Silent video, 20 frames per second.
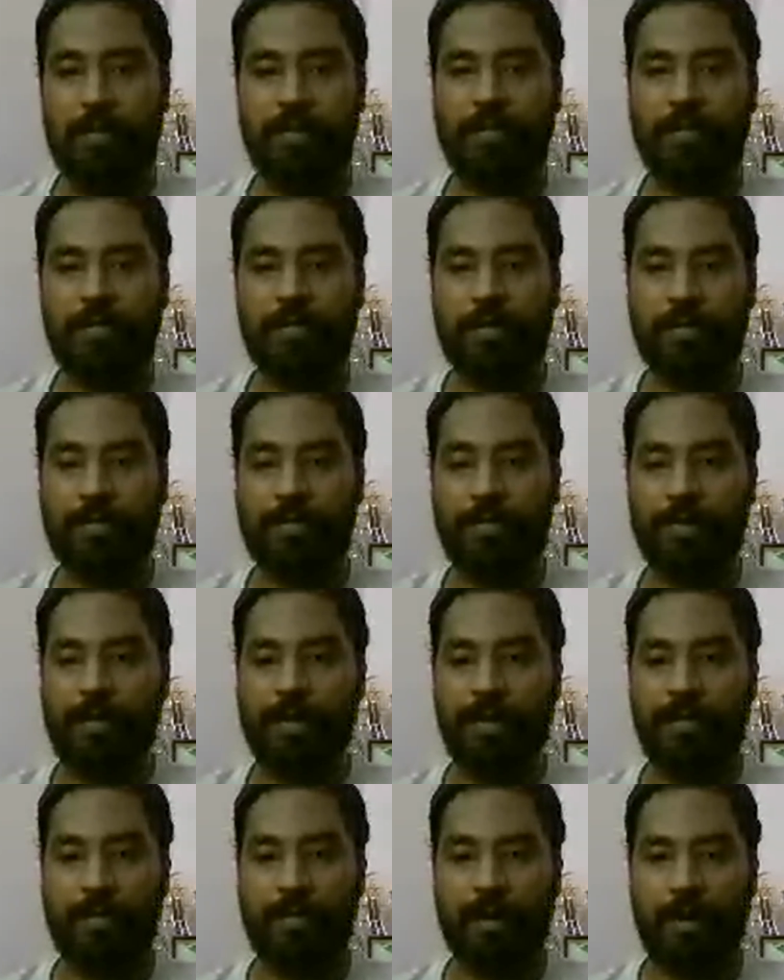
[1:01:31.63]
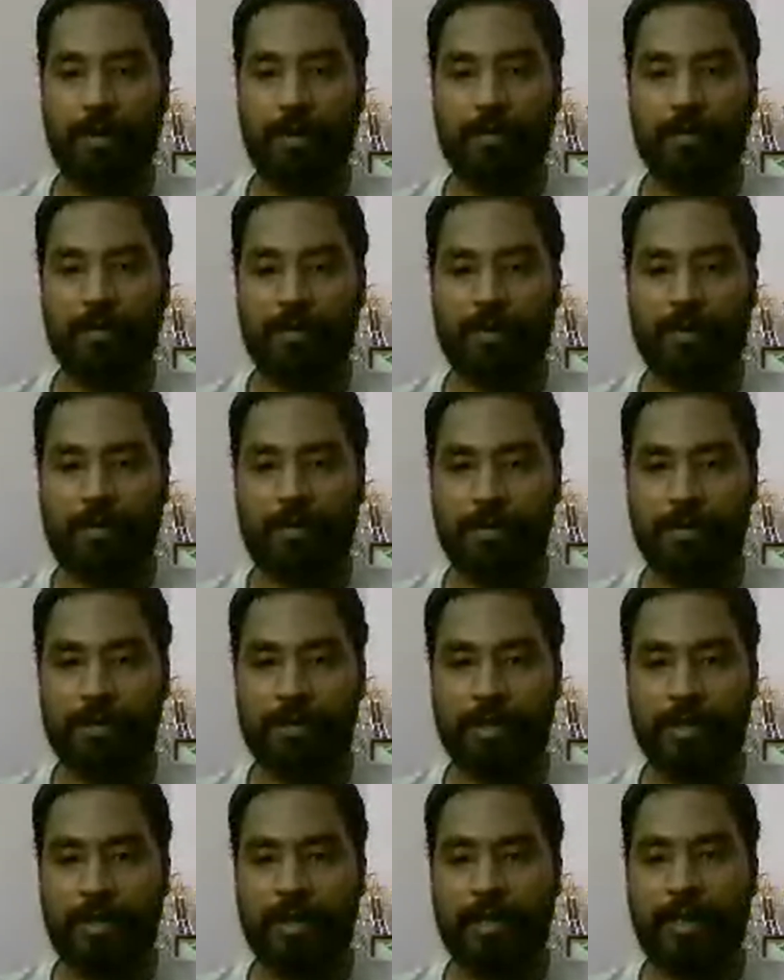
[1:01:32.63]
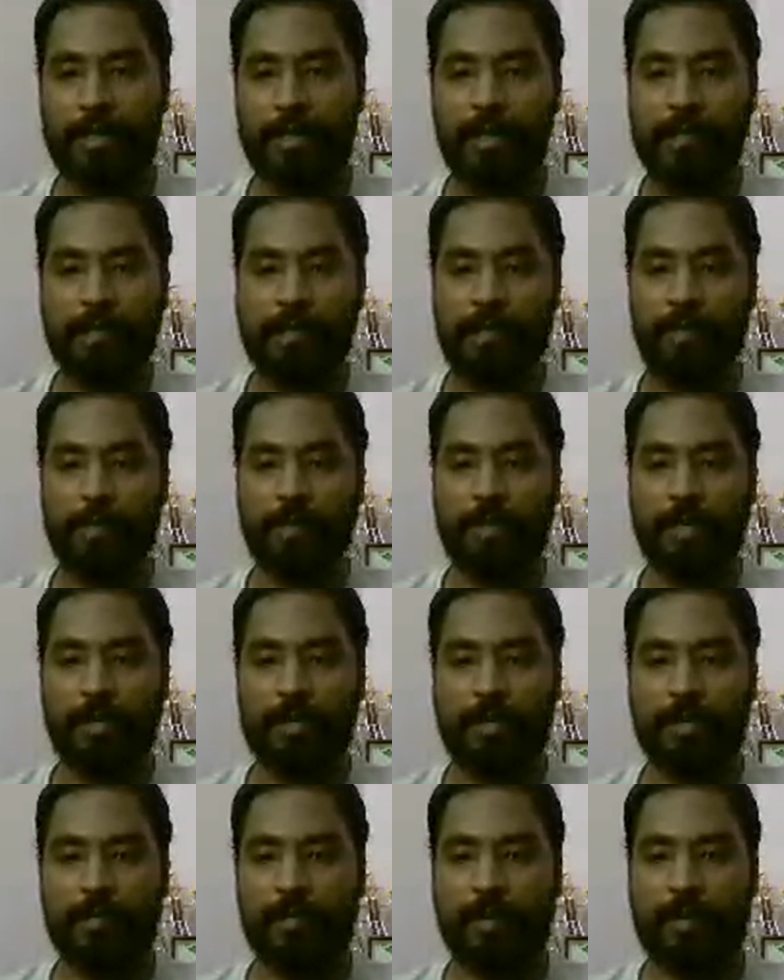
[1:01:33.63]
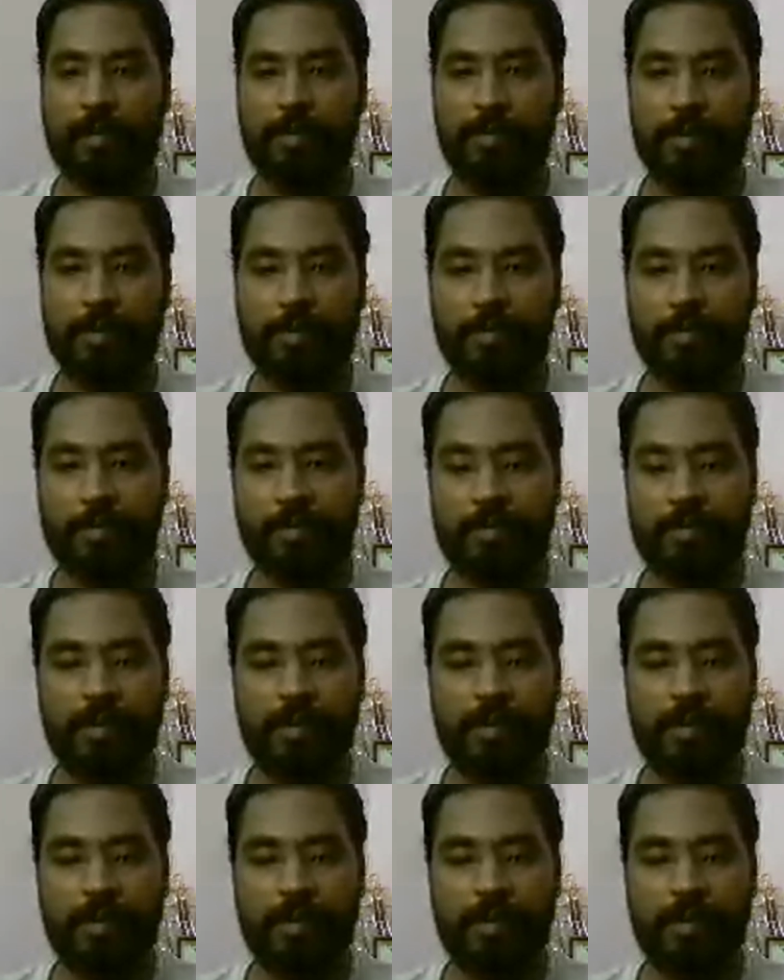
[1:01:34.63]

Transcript: So if you could have dropped me the question rather, I could have helped you.